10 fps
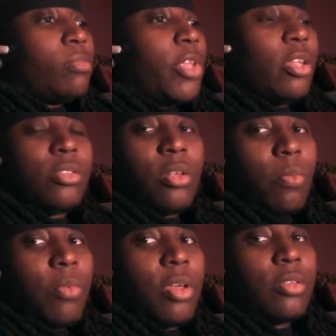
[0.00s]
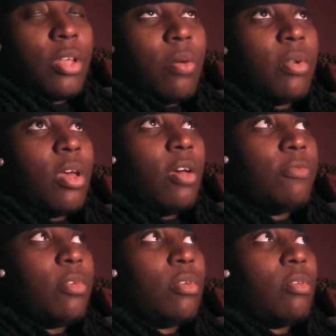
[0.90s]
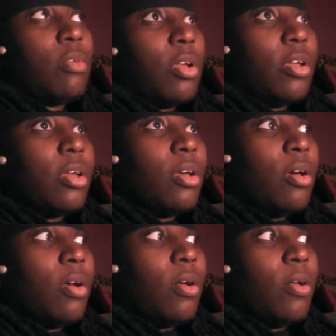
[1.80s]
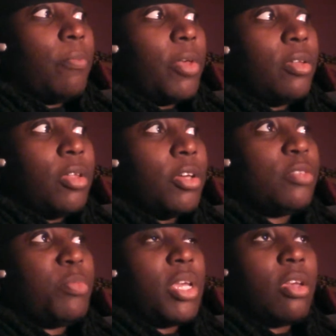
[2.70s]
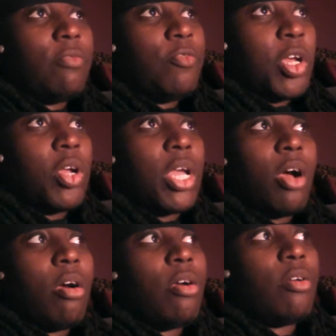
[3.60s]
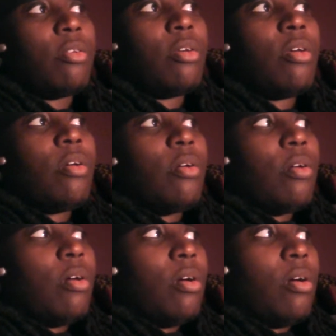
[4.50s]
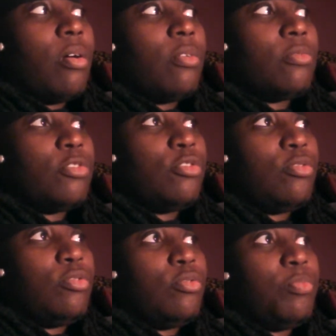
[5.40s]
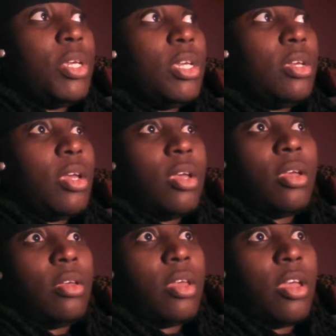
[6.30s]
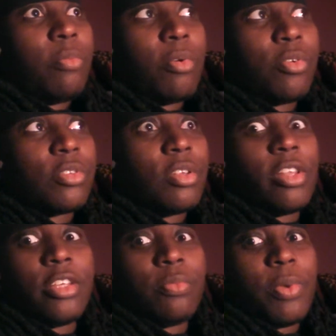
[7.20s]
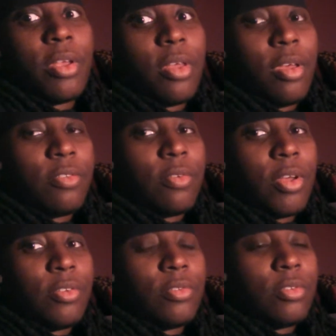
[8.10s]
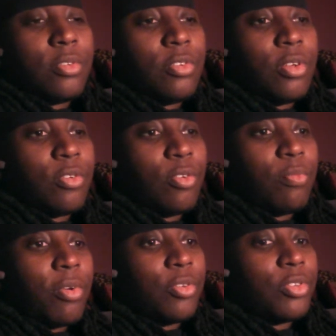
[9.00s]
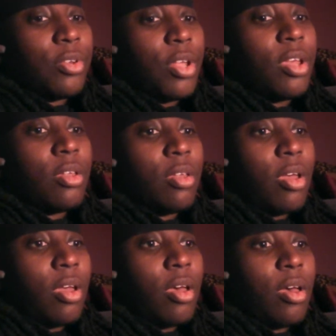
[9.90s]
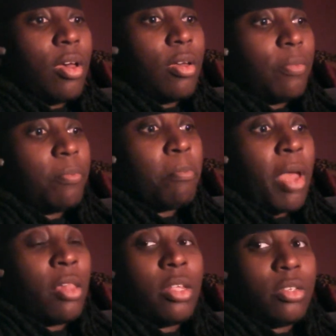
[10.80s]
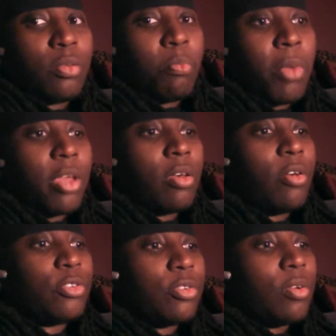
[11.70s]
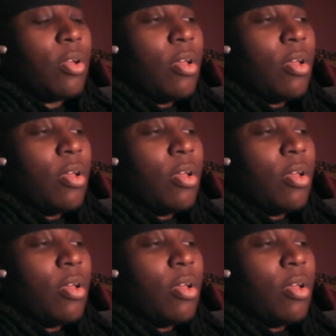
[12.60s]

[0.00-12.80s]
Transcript: In some ways, I would have to agree. It does make it very hard to be a gay person, lesbian, and transgendered person in at least my culture.